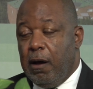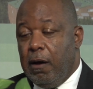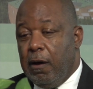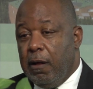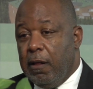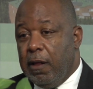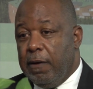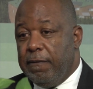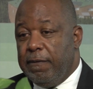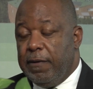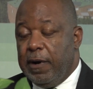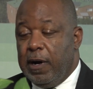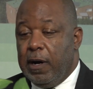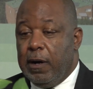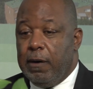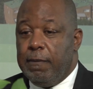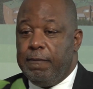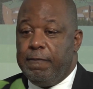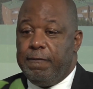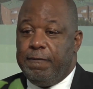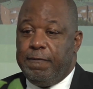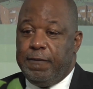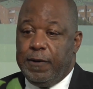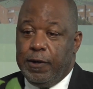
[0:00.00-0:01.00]
all of
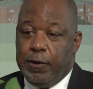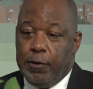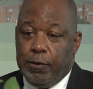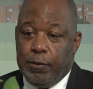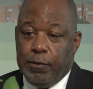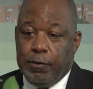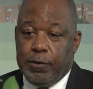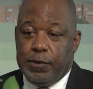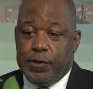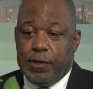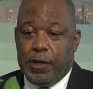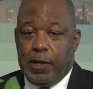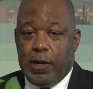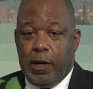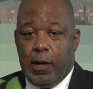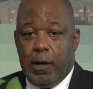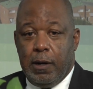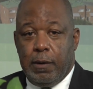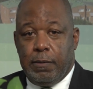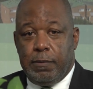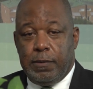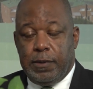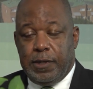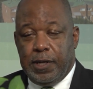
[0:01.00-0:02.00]
our feuds and
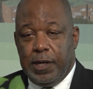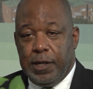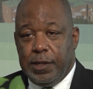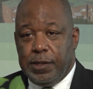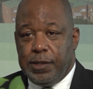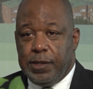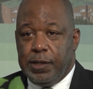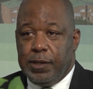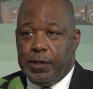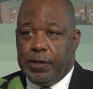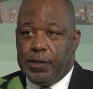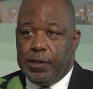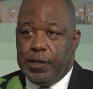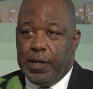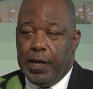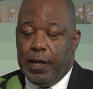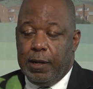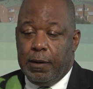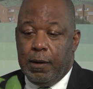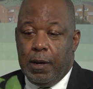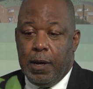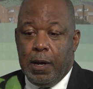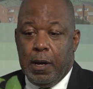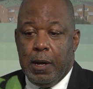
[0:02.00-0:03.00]
our tensions
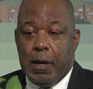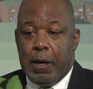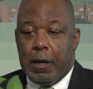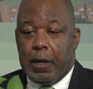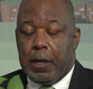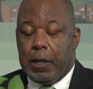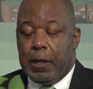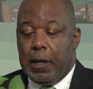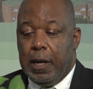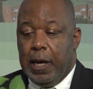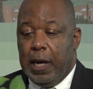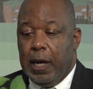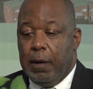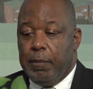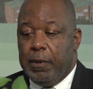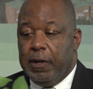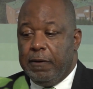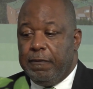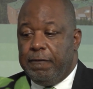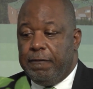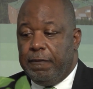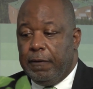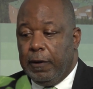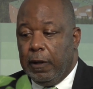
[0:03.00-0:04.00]
that ebb
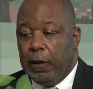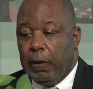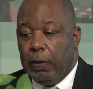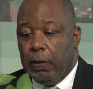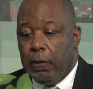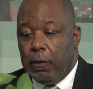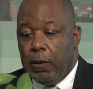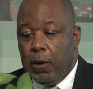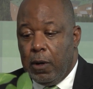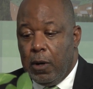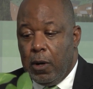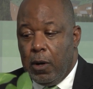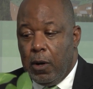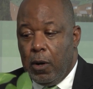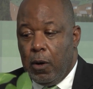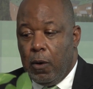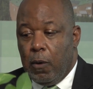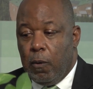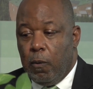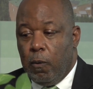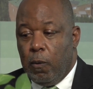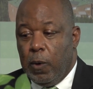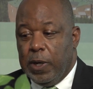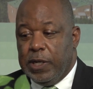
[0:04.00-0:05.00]
and flow,
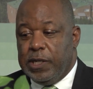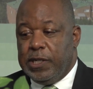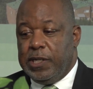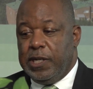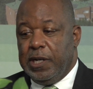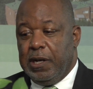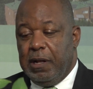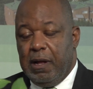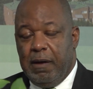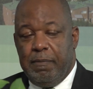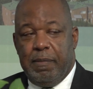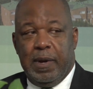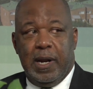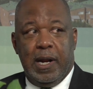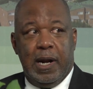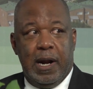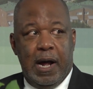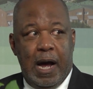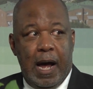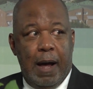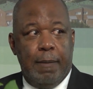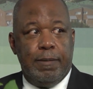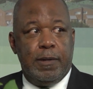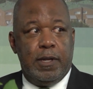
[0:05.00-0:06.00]
we still have been
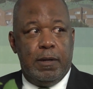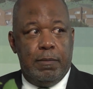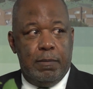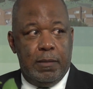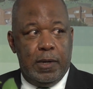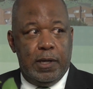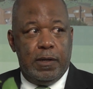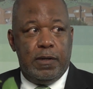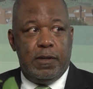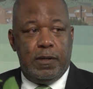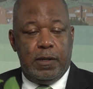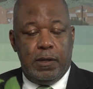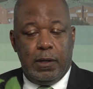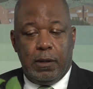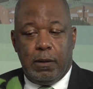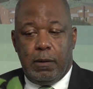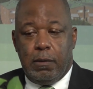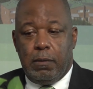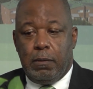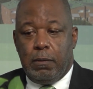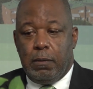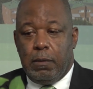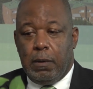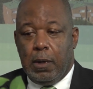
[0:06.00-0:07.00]
an optimistic
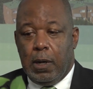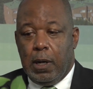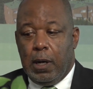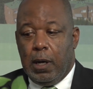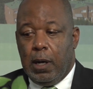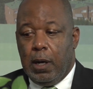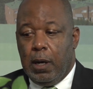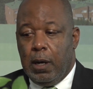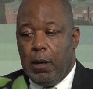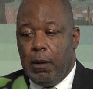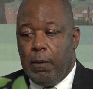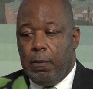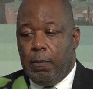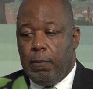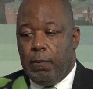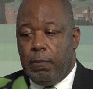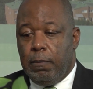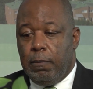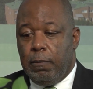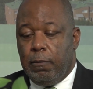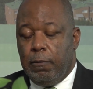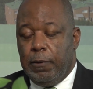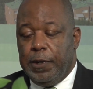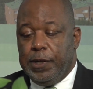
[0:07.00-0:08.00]

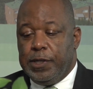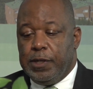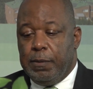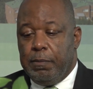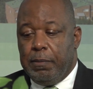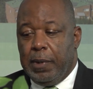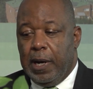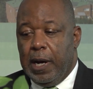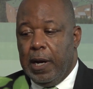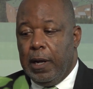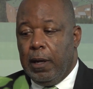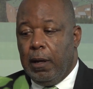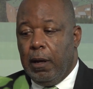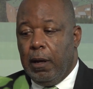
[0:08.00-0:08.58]
region by